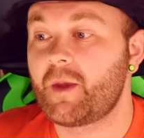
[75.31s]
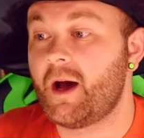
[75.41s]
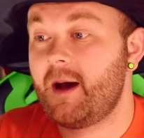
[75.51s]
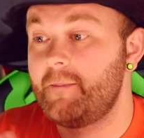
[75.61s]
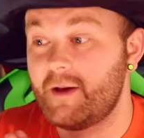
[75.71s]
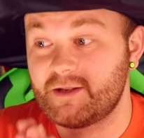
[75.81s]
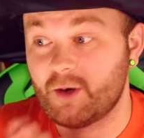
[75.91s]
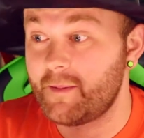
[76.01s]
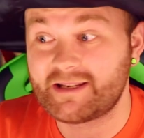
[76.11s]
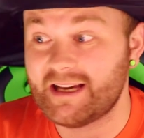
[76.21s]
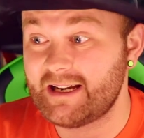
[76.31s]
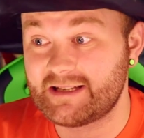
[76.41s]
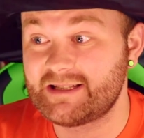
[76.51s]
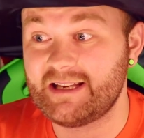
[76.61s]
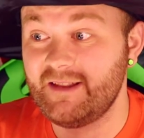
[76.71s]
Um, so I'm
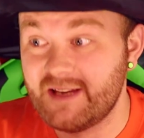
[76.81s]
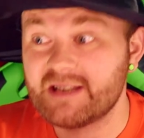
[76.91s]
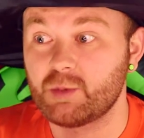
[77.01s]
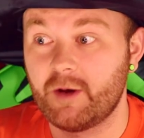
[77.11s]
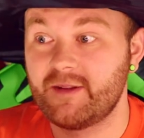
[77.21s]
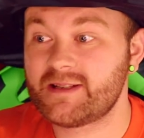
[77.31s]
excited to see this one.